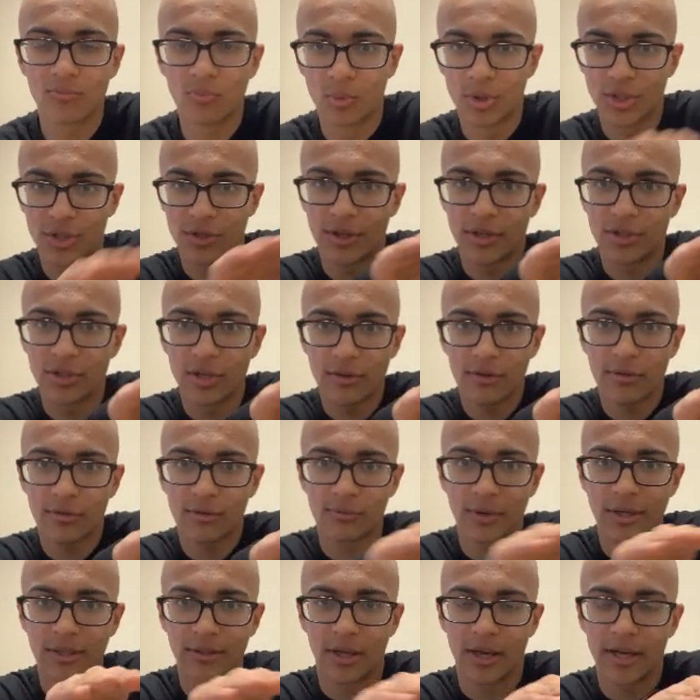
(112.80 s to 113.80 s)
which is a just
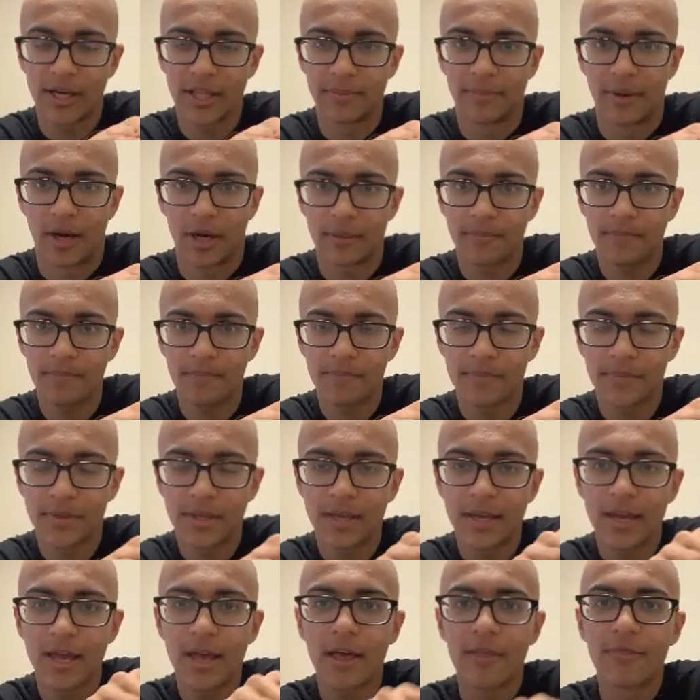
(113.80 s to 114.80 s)
straight line at the bottom,
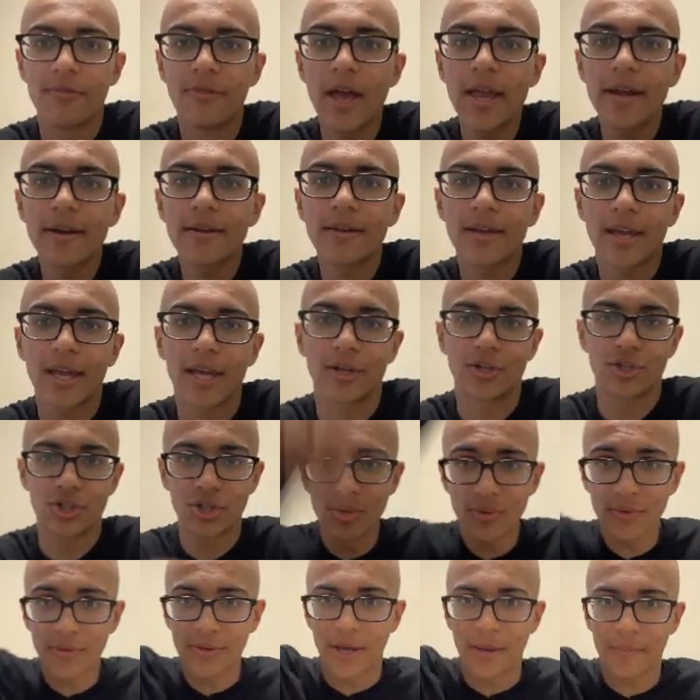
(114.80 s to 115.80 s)
then it
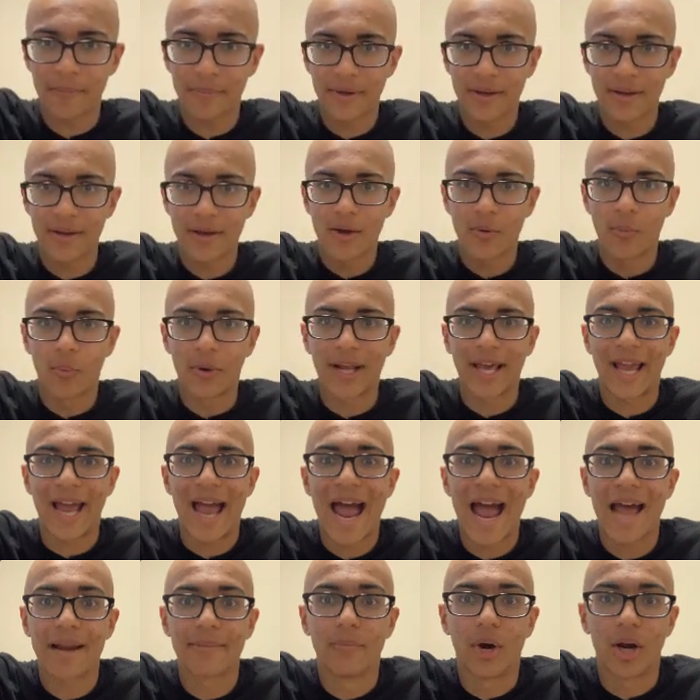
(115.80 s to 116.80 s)
shoots up when I
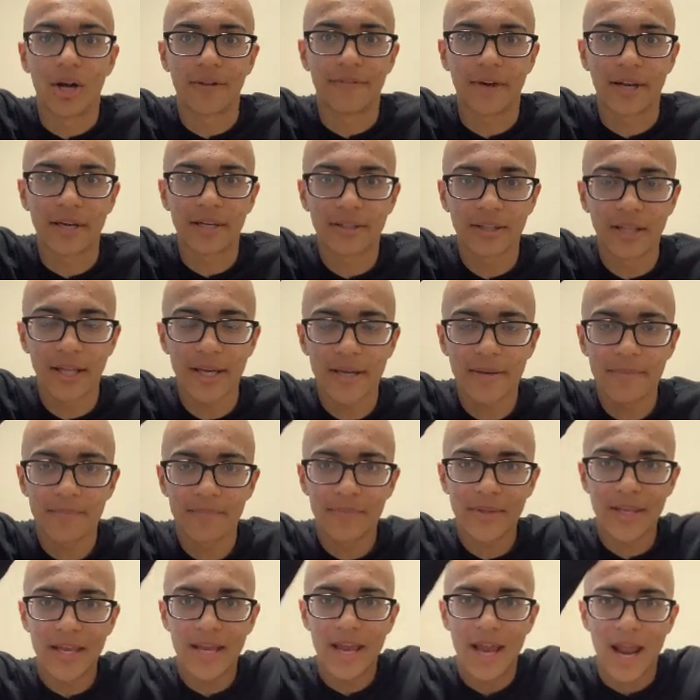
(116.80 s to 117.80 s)
add modified clay,
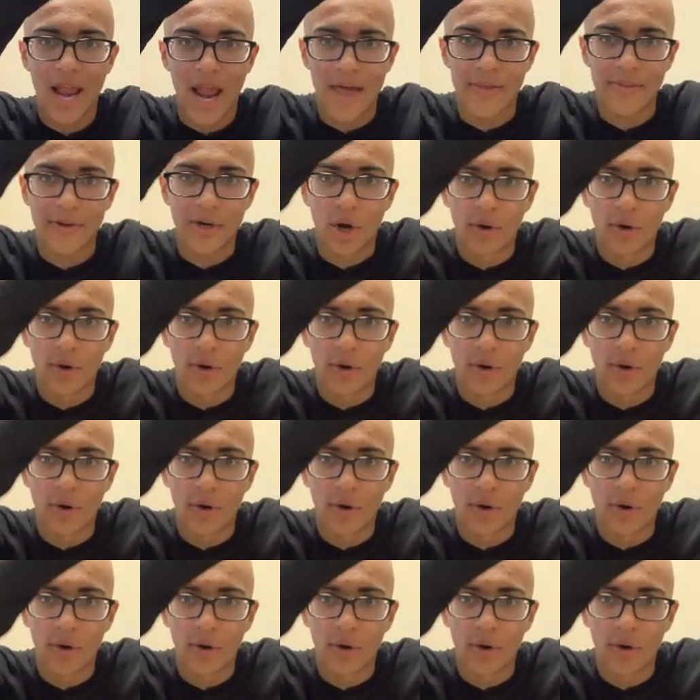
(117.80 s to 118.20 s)
and then